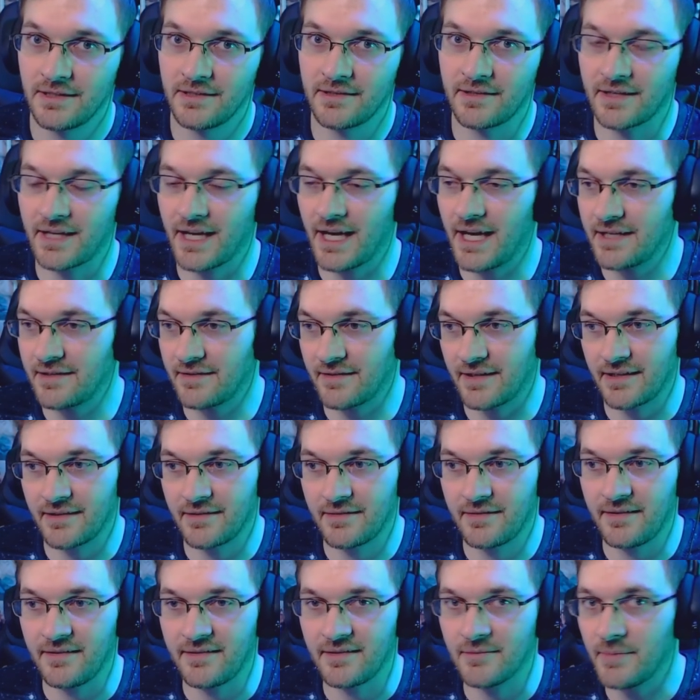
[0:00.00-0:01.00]
the kind of just like
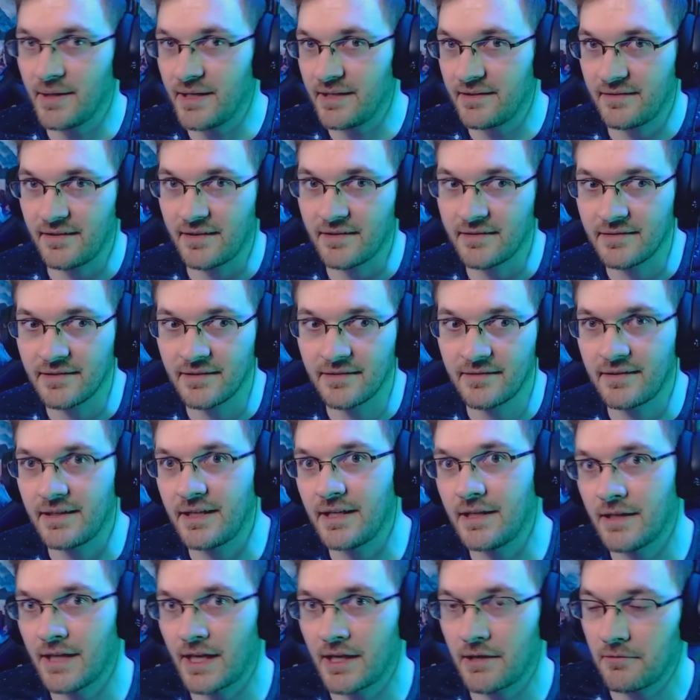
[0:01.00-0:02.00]
season by season
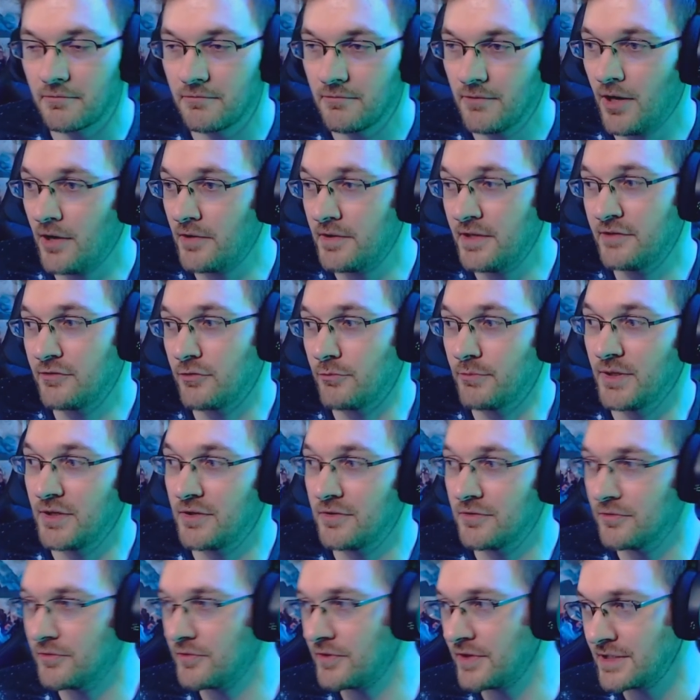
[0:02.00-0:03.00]
see like, oh, this would be a
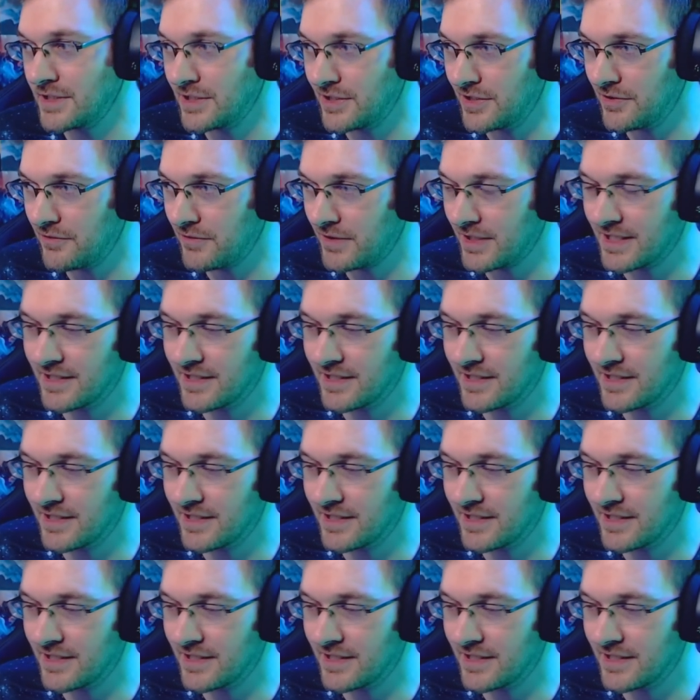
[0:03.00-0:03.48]
cool thing to do kind of